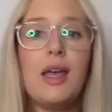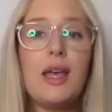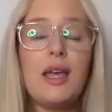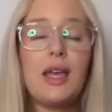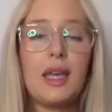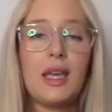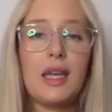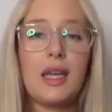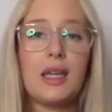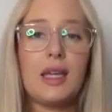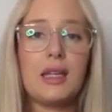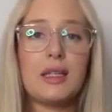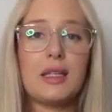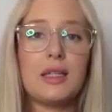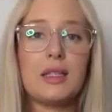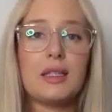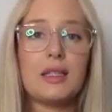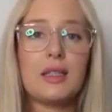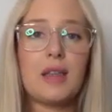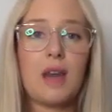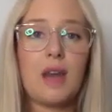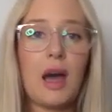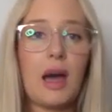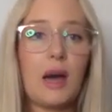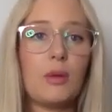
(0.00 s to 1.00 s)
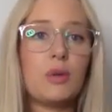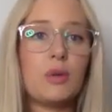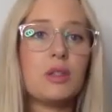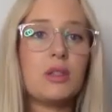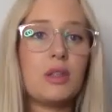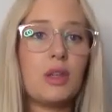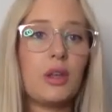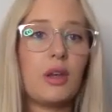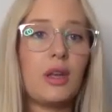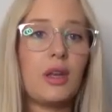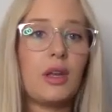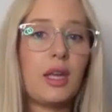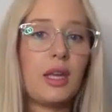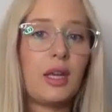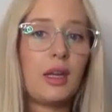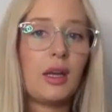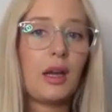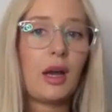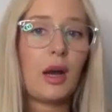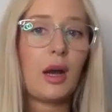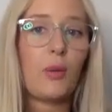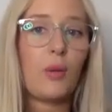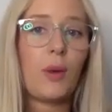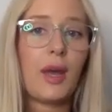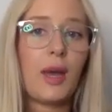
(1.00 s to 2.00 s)
is I was learning
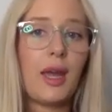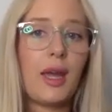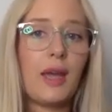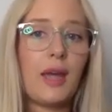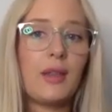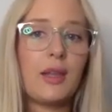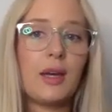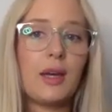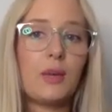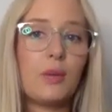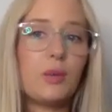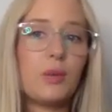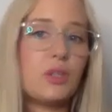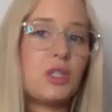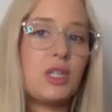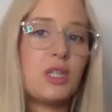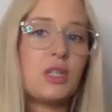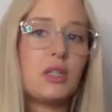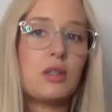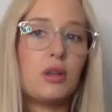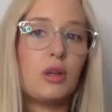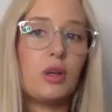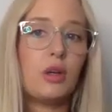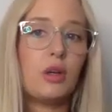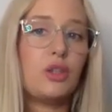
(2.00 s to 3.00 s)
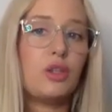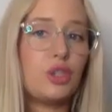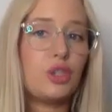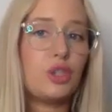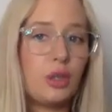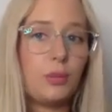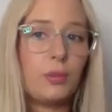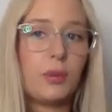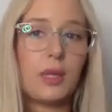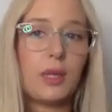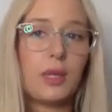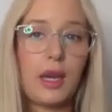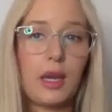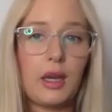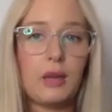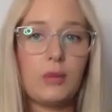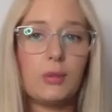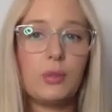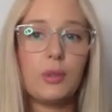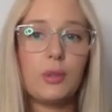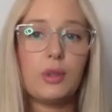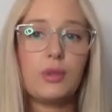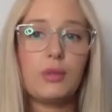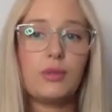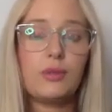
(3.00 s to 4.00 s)
a way that was just not
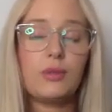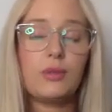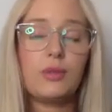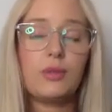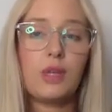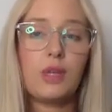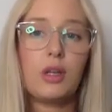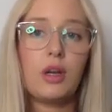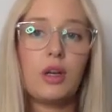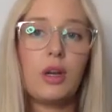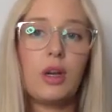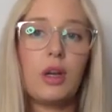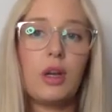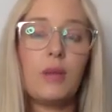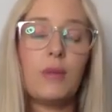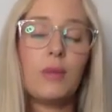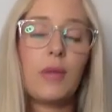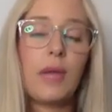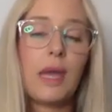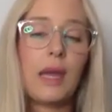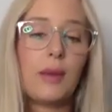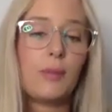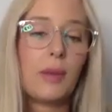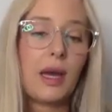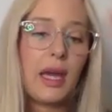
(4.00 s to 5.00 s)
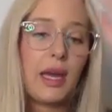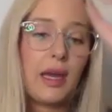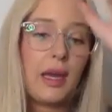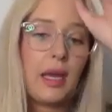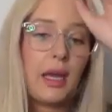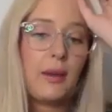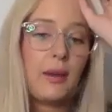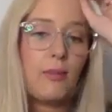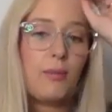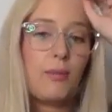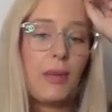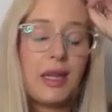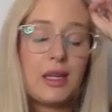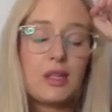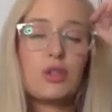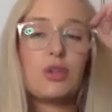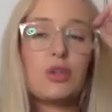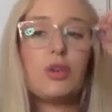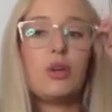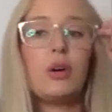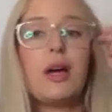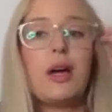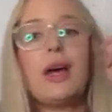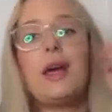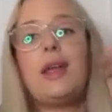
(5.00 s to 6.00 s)
duplicatable. You know, like my
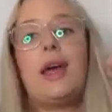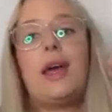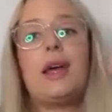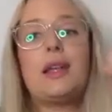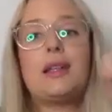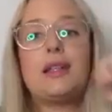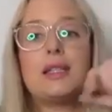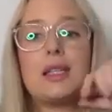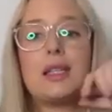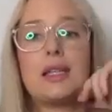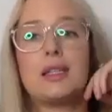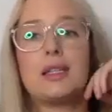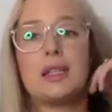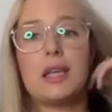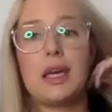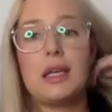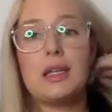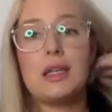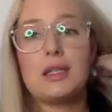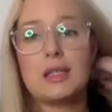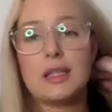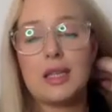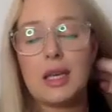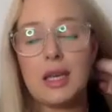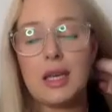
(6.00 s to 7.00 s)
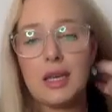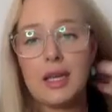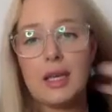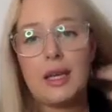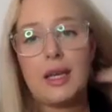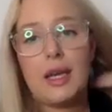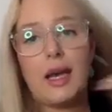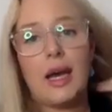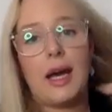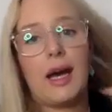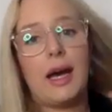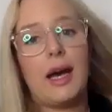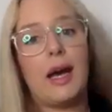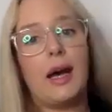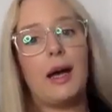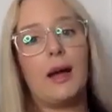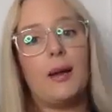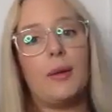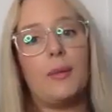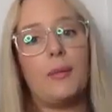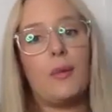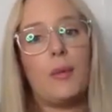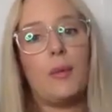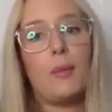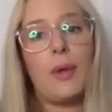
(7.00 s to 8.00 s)
mentor had success,
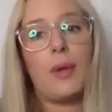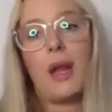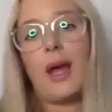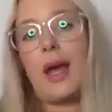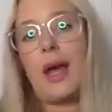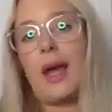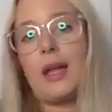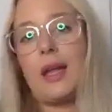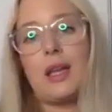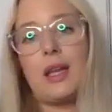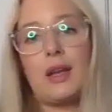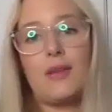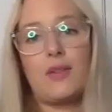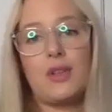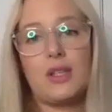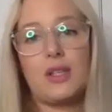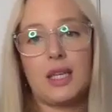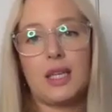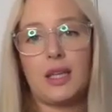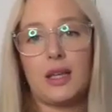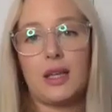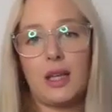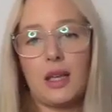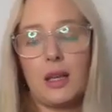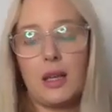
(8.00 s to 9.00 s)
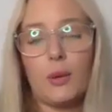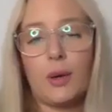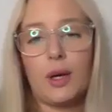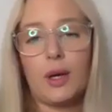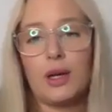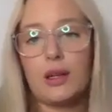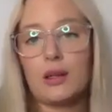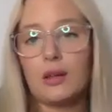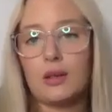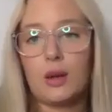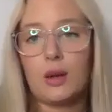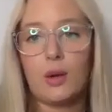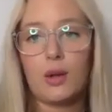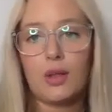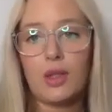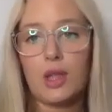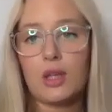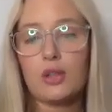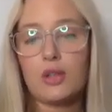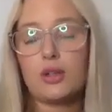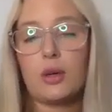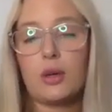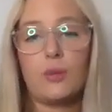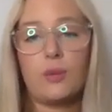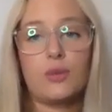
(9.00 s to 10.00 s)
but I had never seen anyone quit their
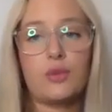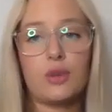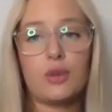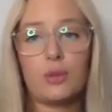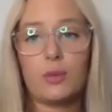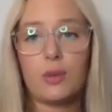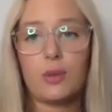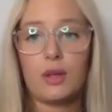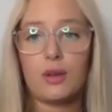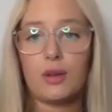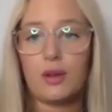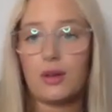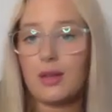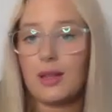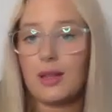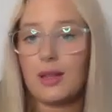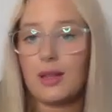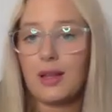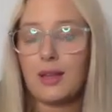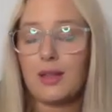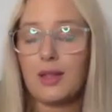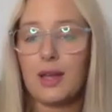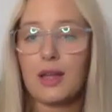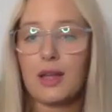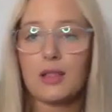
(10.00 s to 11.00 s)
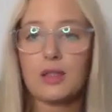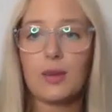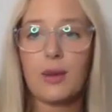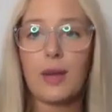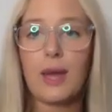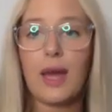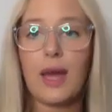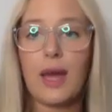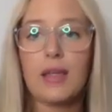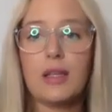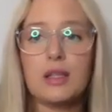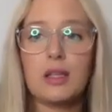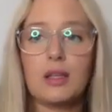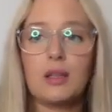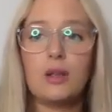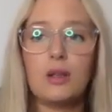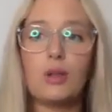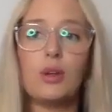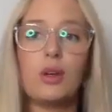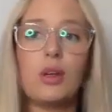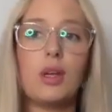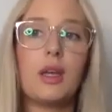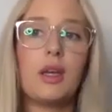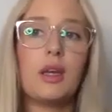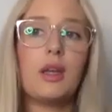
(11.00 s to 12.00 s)
jobs from it or anything like that. So I had to
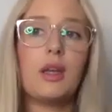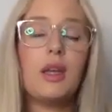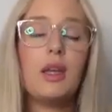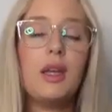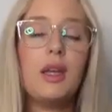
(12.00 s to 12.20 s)
look at